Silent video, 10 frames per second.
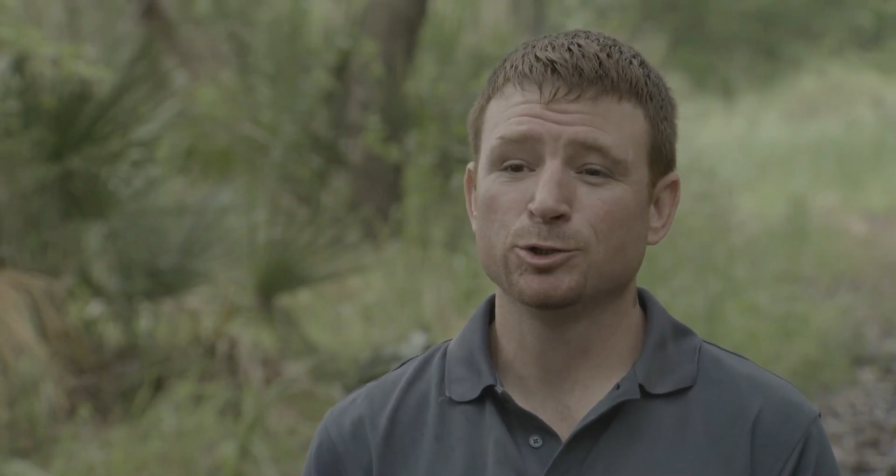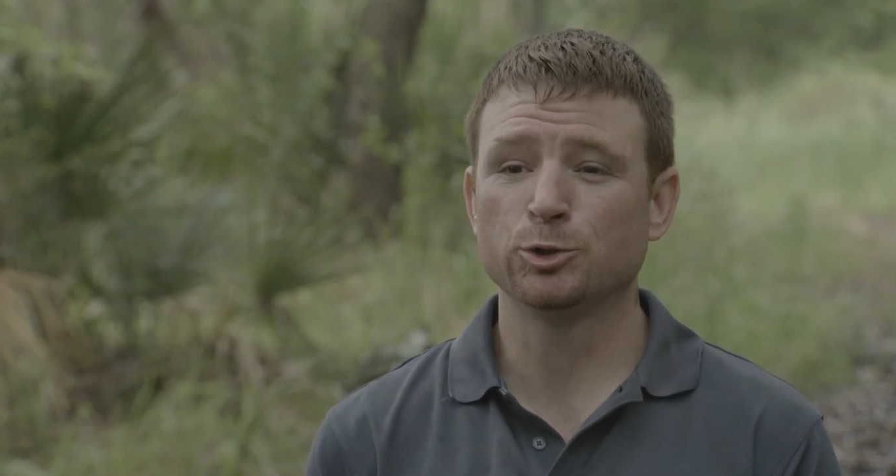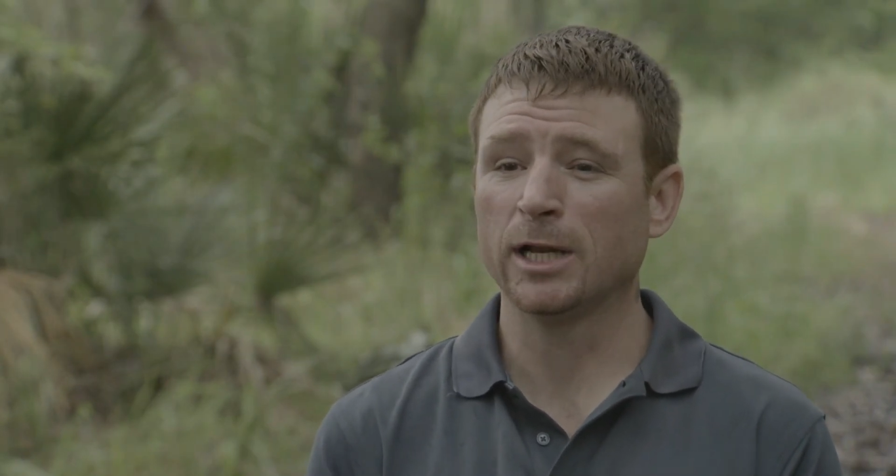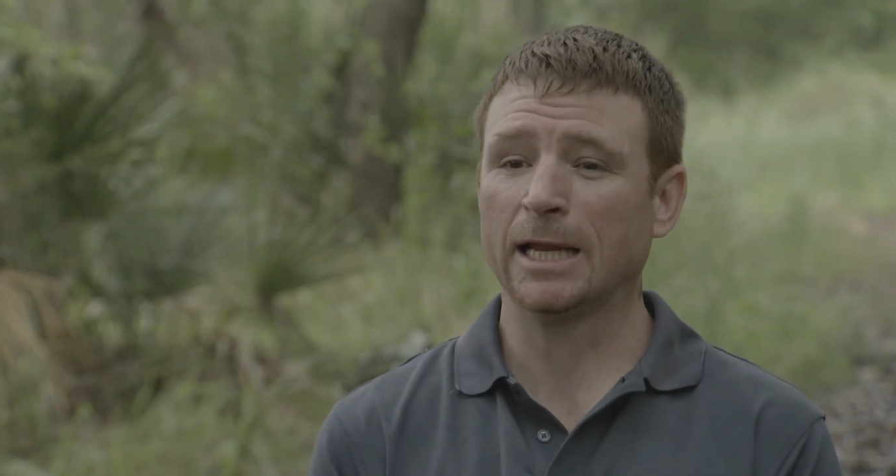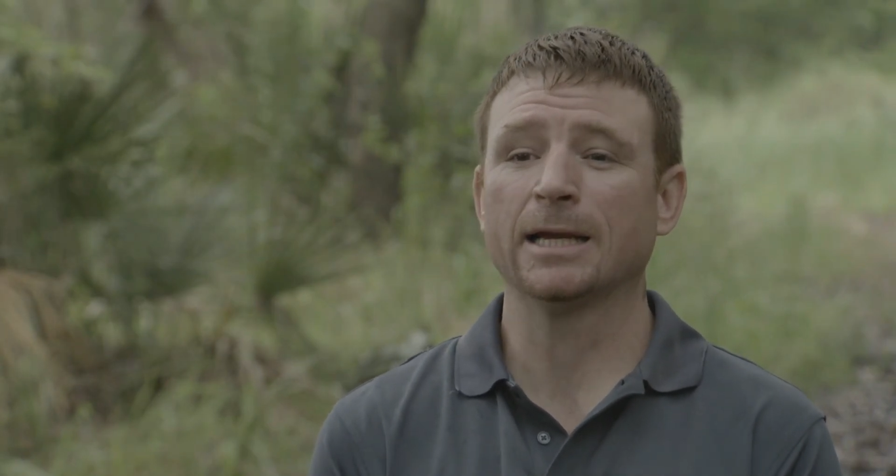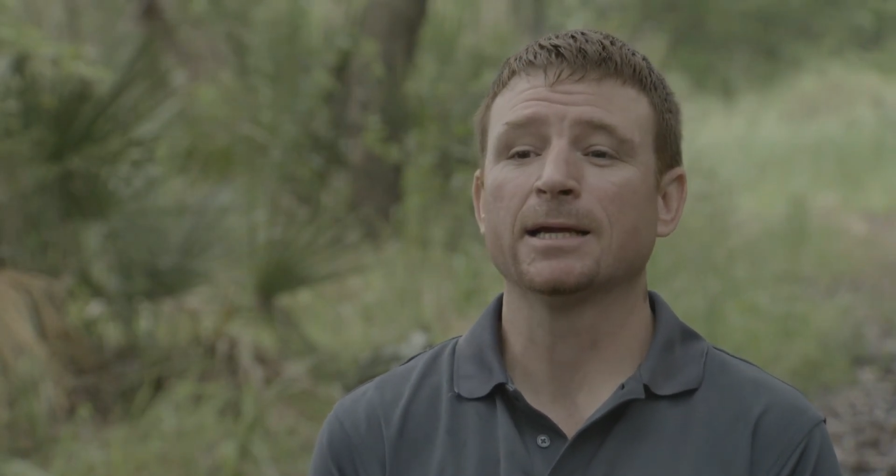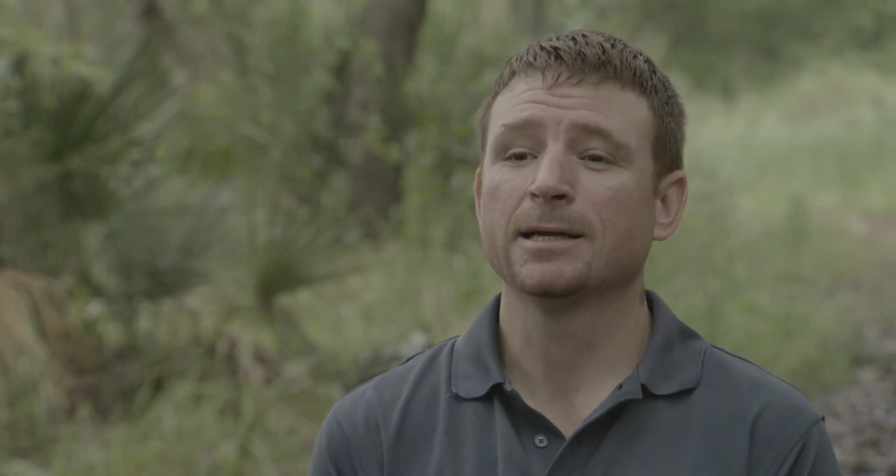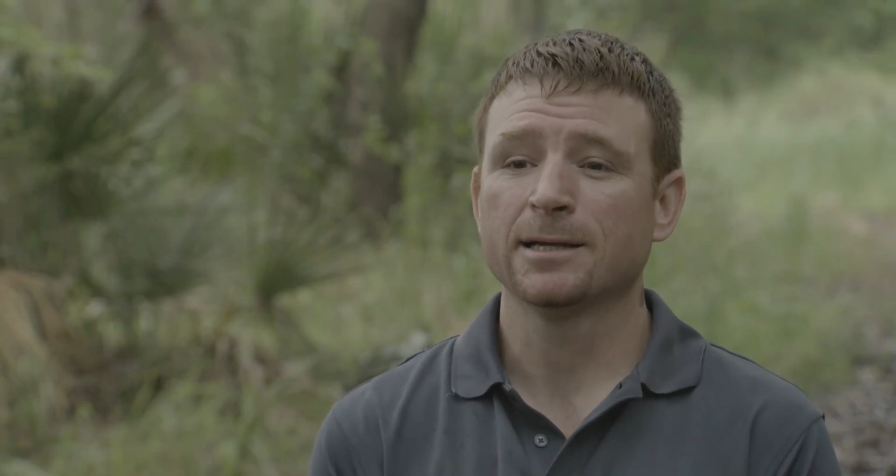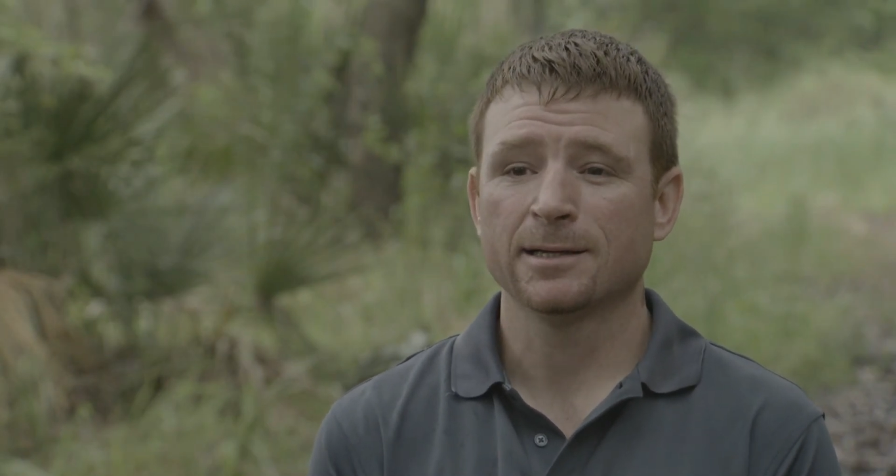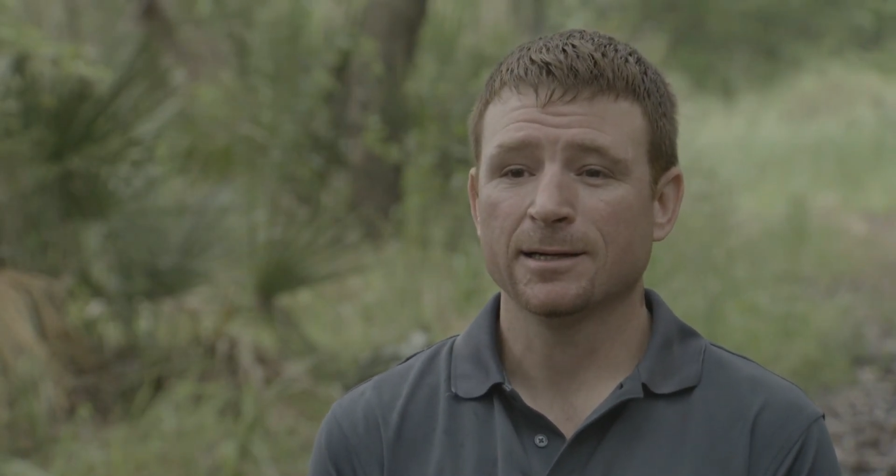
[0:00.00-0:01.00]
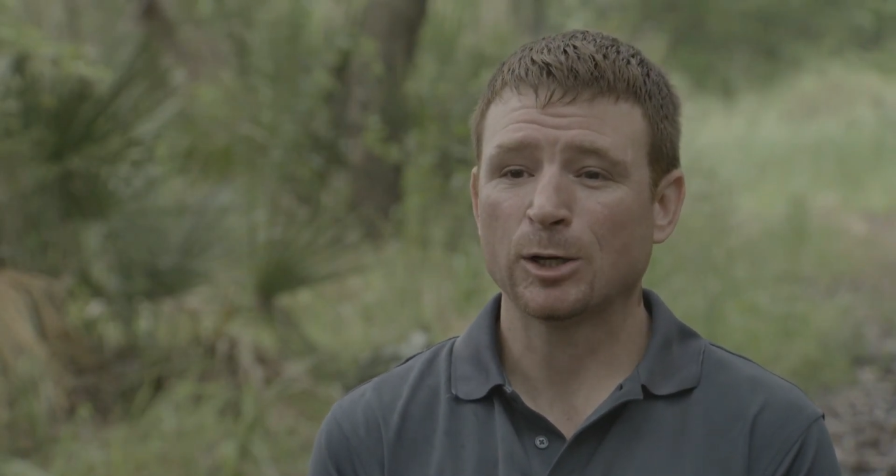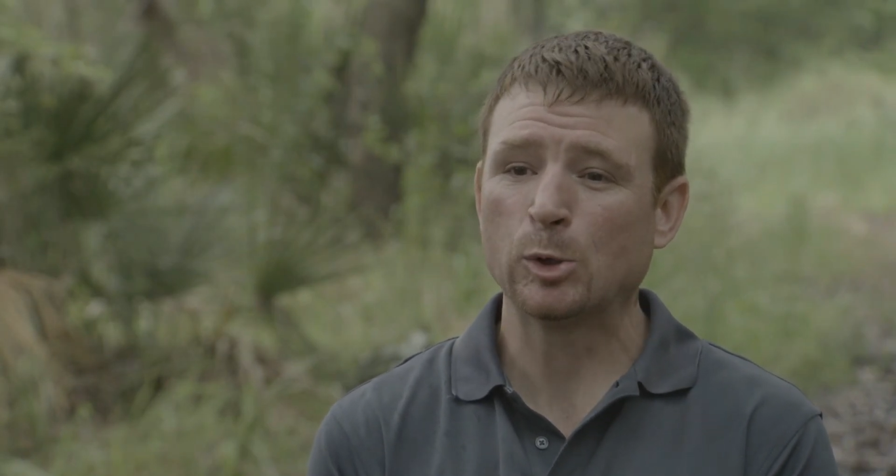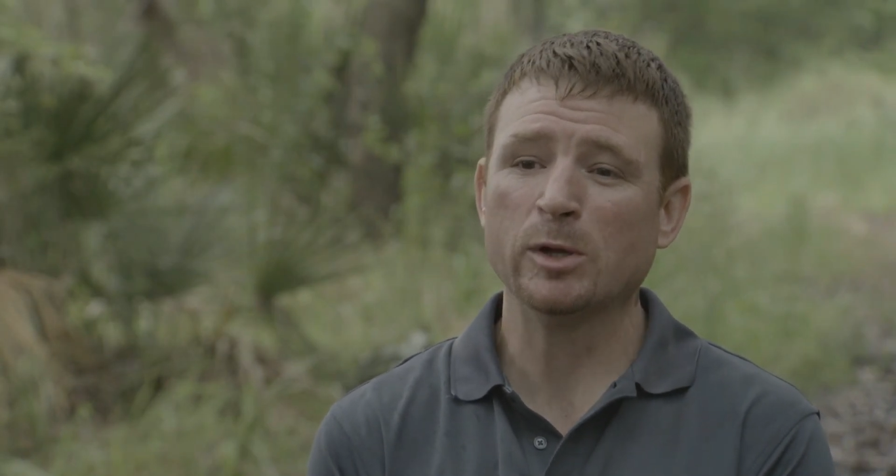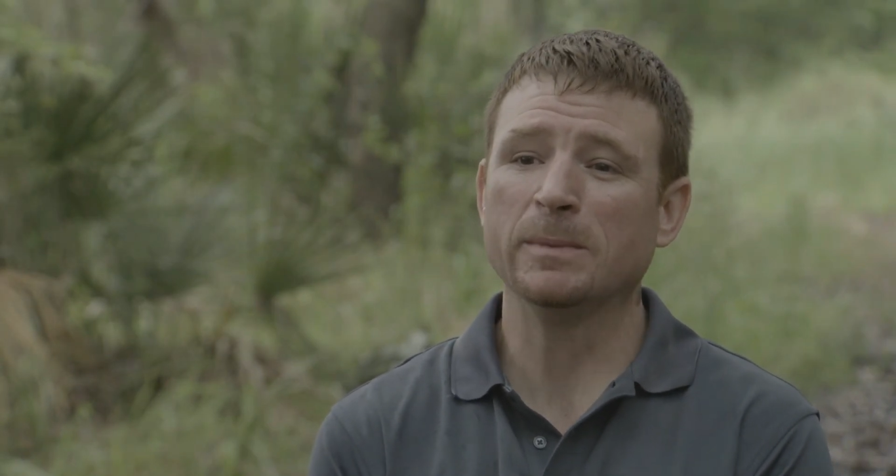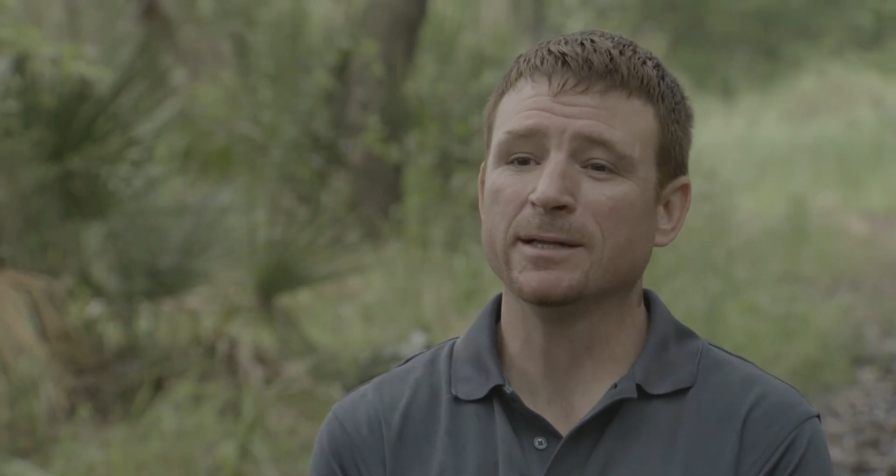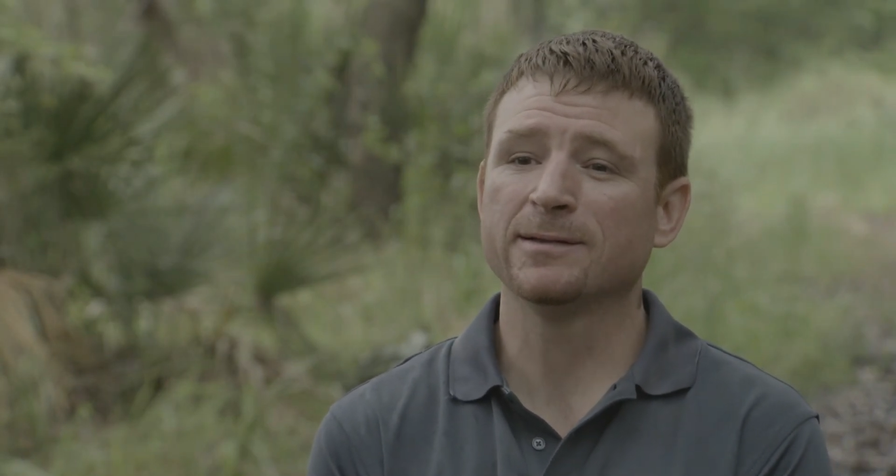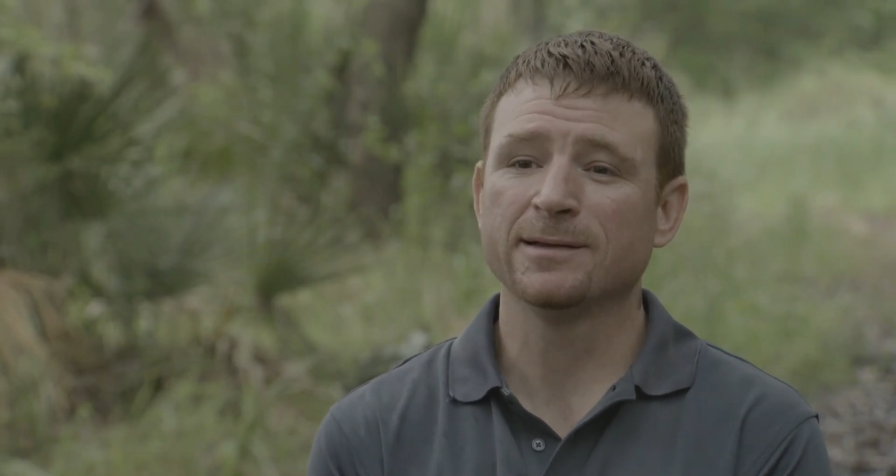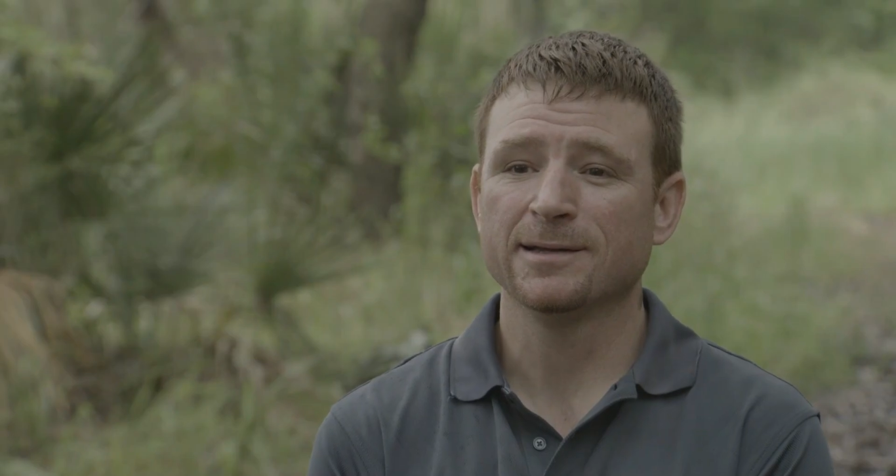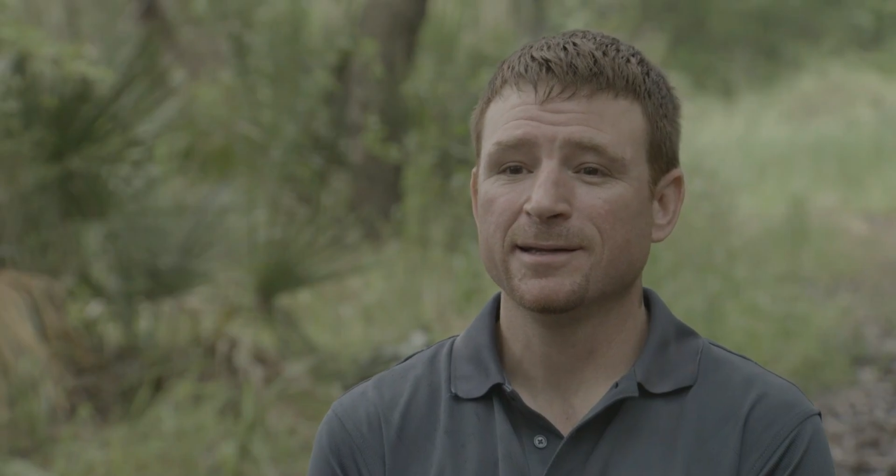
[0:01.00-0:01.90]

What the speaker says: drilling equipment